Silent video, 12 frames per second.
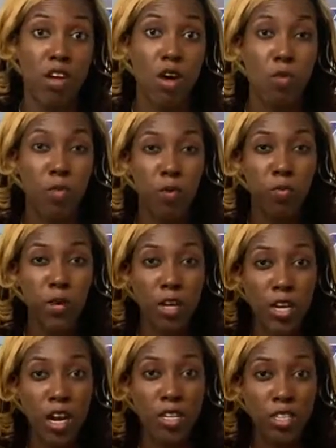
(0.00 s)
We're
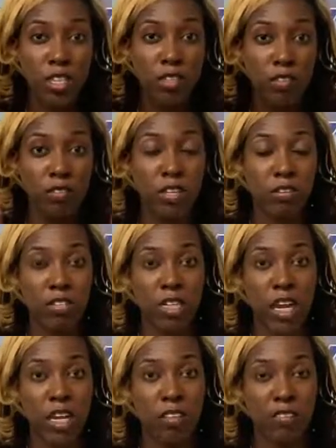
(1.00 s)
ridding ourselves of those
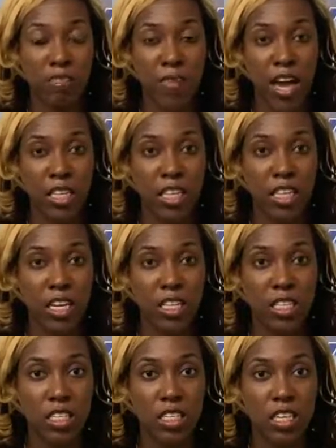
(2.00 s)
negative
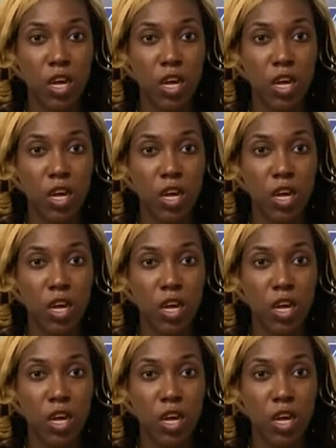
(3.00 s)
mindsets.